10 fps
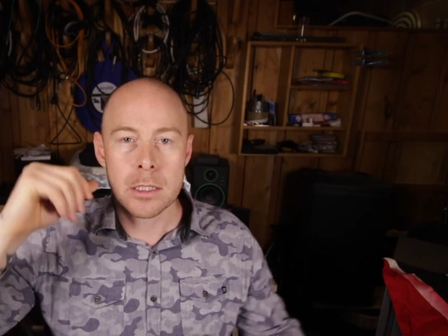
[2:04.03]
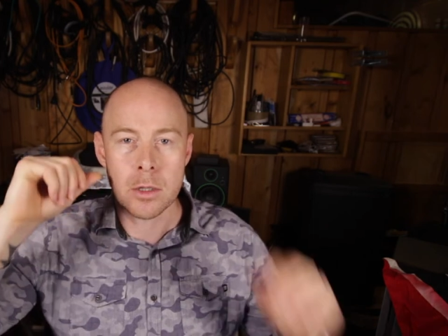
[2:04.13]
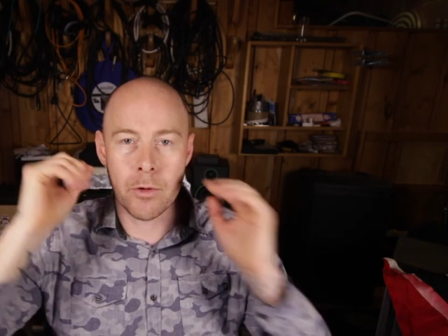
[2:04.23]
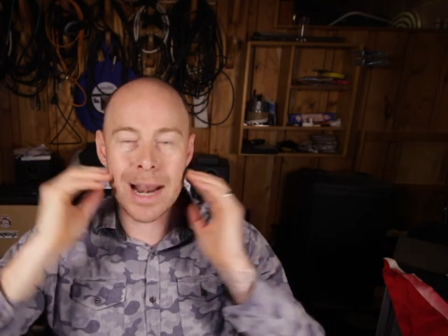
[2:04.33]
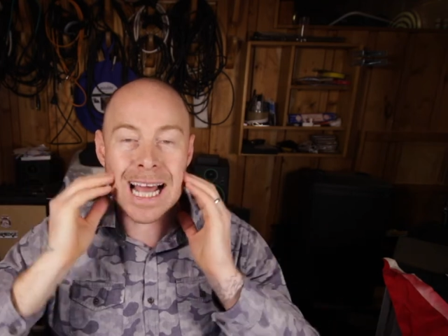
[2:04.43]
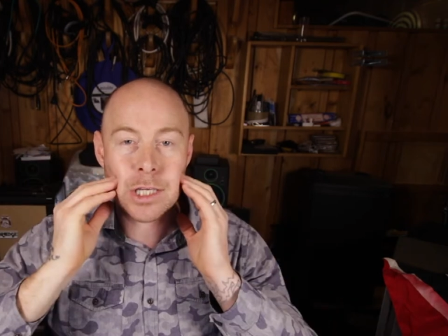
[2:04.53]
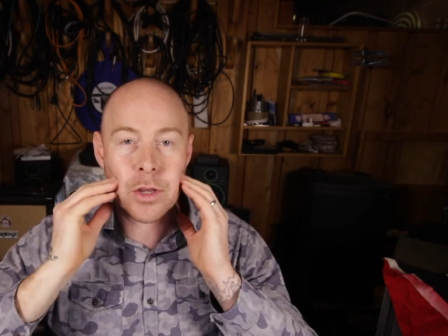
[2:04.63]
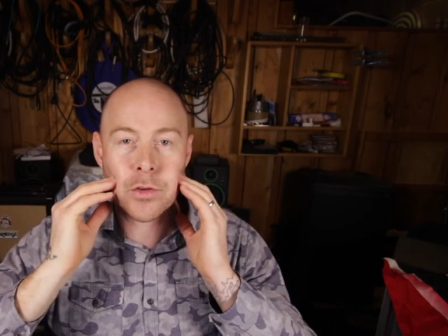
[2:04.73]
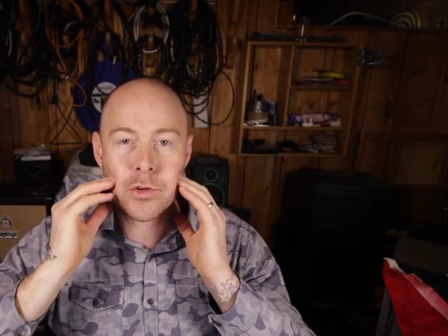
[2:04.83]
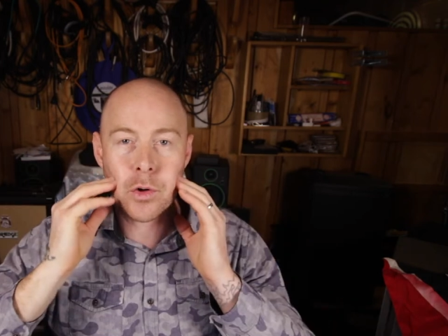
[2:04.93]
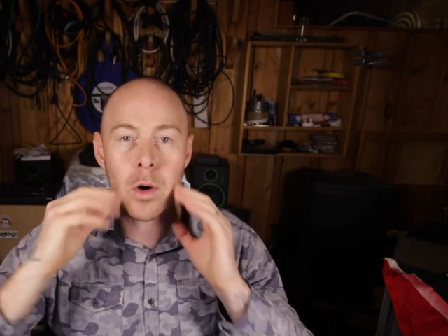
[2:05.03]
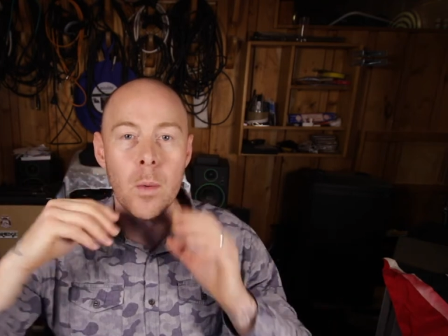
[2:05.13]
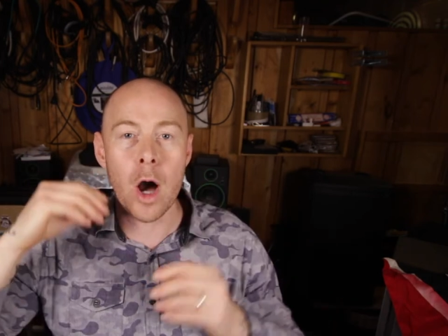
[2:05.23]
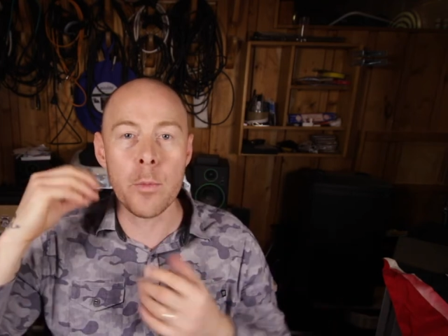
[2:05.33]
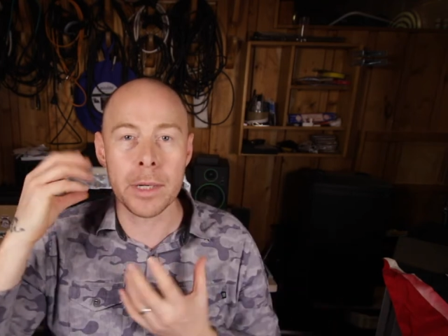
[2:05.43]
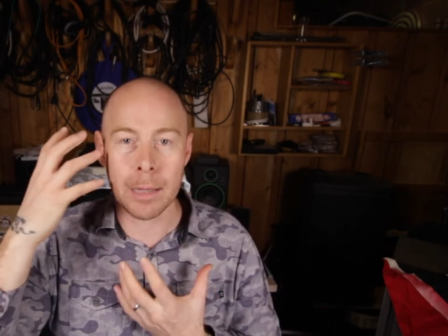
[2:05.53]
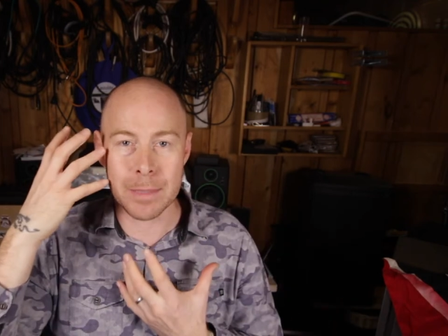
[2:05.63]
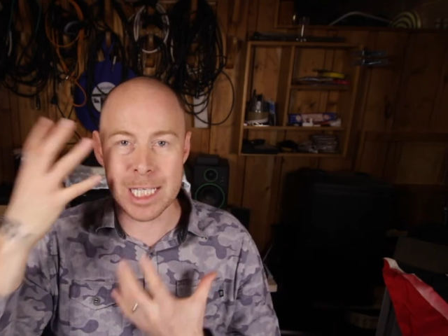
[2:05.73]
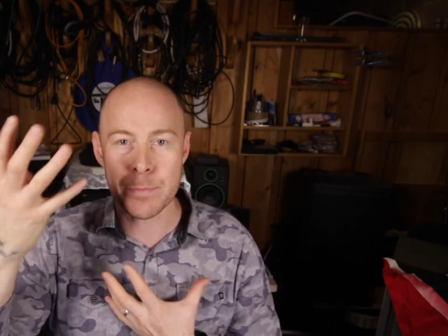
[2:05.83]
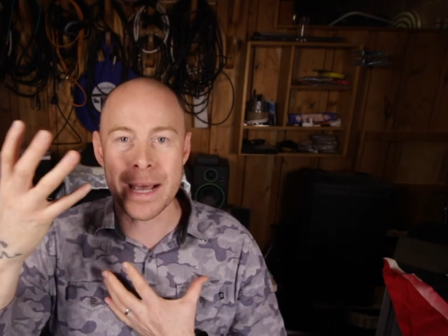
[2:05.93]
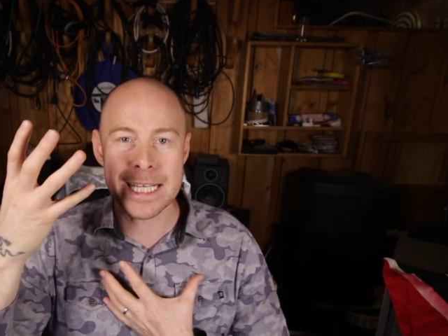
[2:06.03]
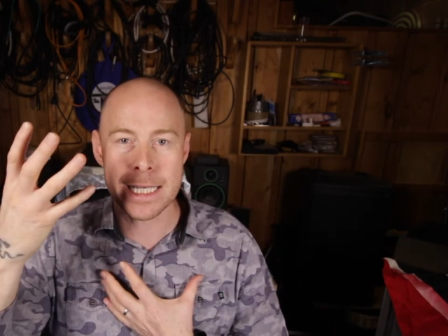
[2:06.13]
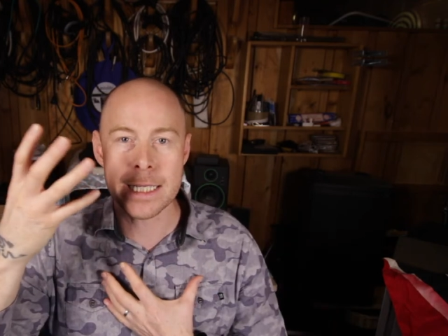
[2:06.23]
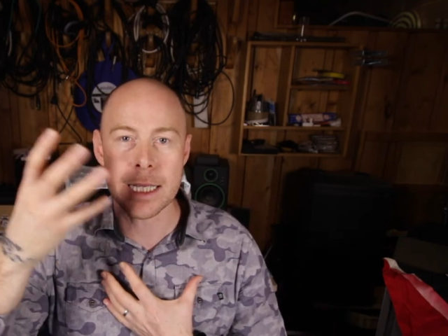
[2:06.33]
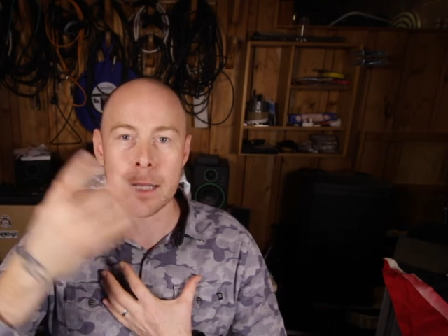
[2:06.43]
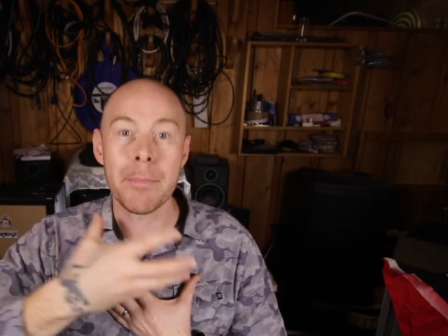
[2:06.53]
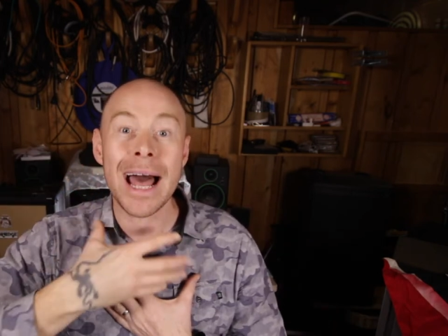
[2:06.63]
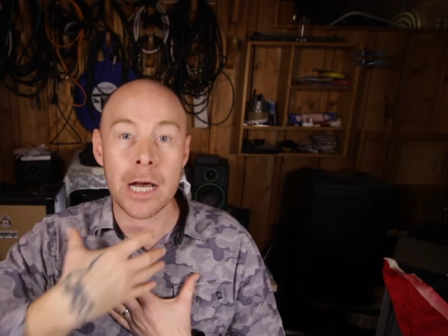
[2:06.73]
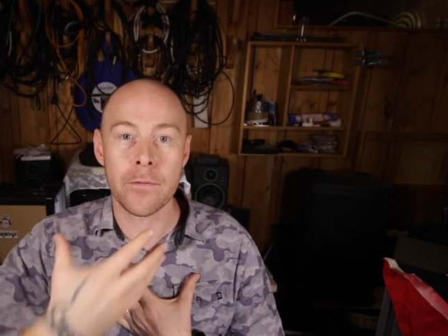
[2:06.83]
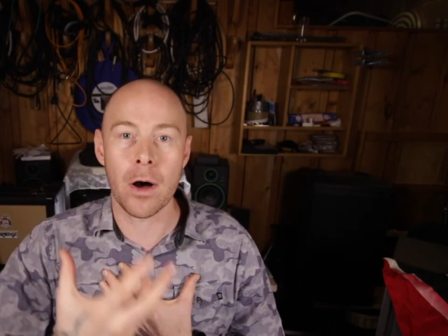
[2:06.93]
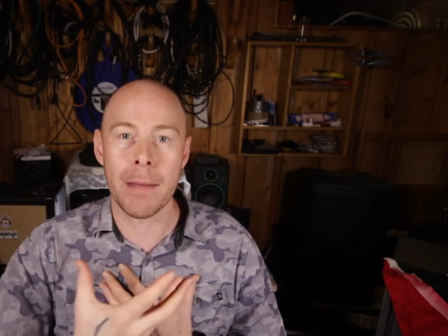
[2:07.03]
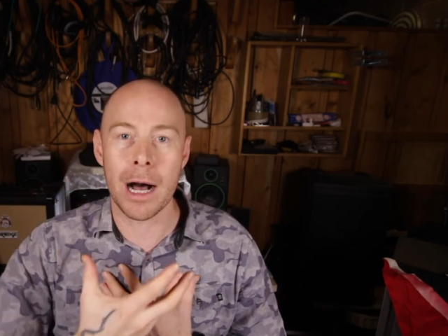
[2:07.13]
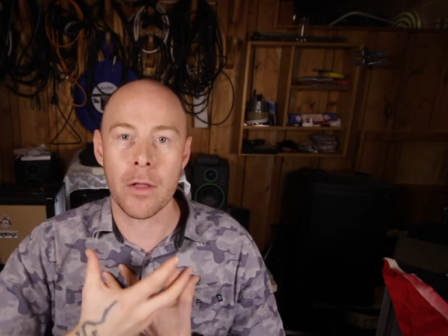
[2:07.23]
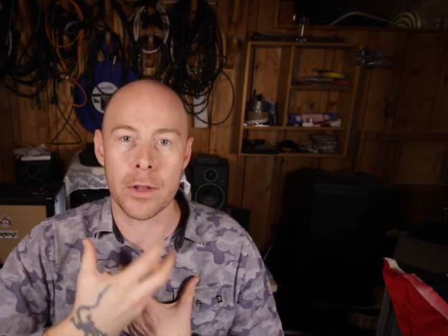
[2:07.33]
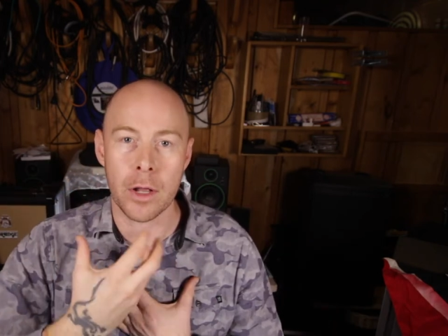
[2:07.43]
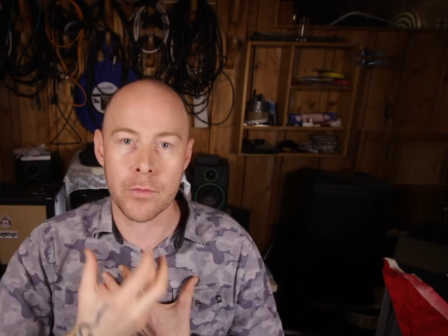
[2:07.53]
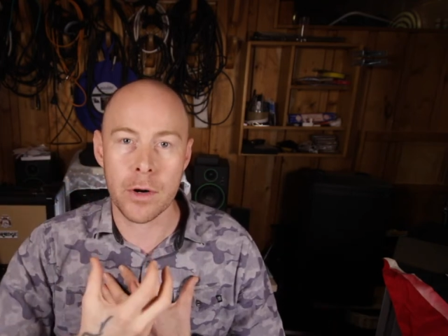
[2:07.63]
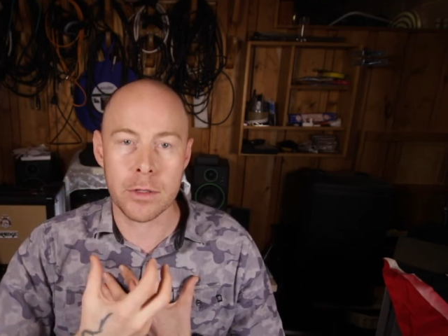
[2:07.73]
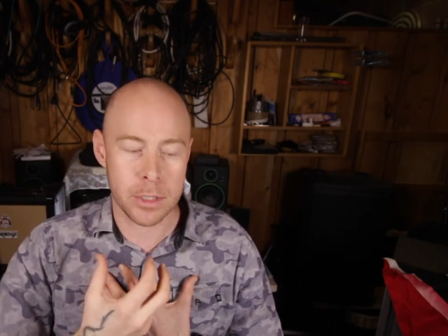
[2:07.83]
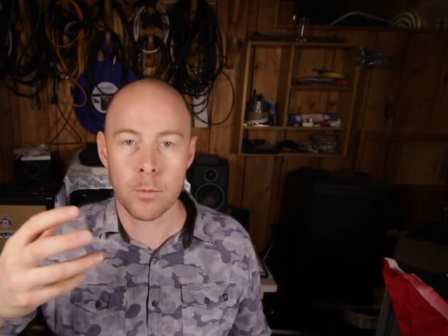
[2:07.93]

So we're relaxing the jaw, we're opening up the spaces in the back of our mouth and our throats.